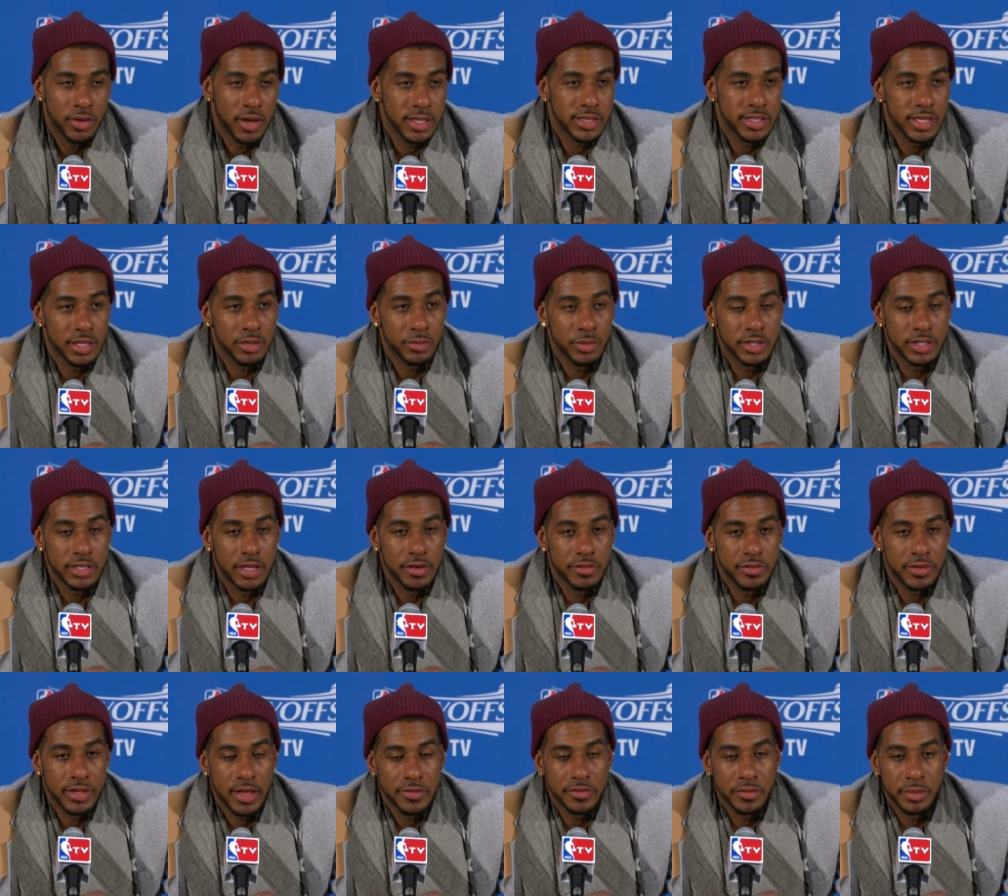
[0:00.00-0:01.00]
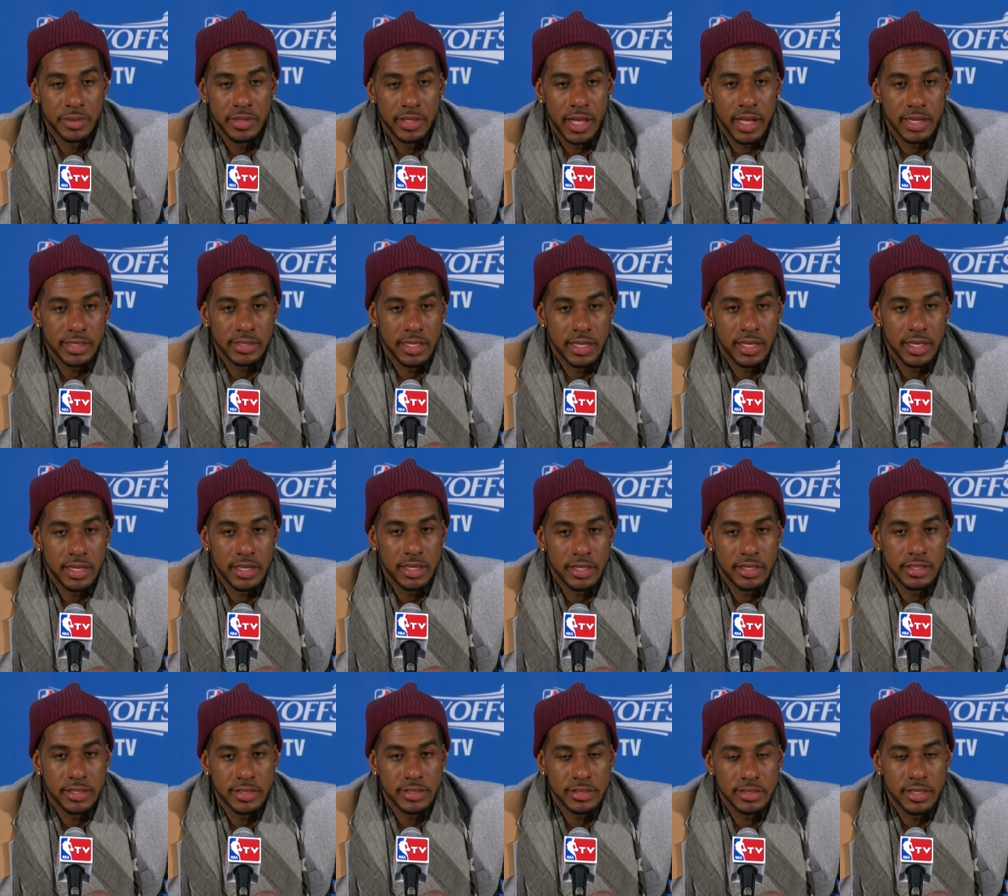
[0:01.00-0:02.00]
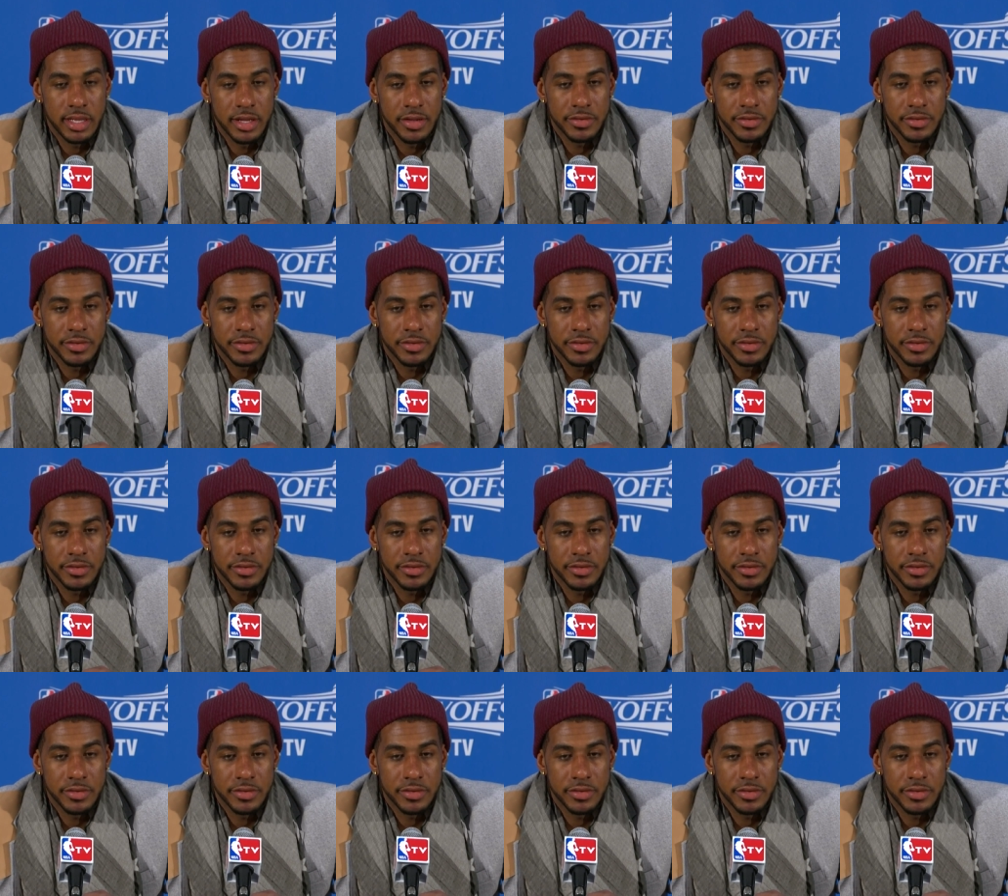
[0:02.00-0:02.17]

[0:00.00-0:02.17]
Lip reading: I think we definitely have to be locked in, and it's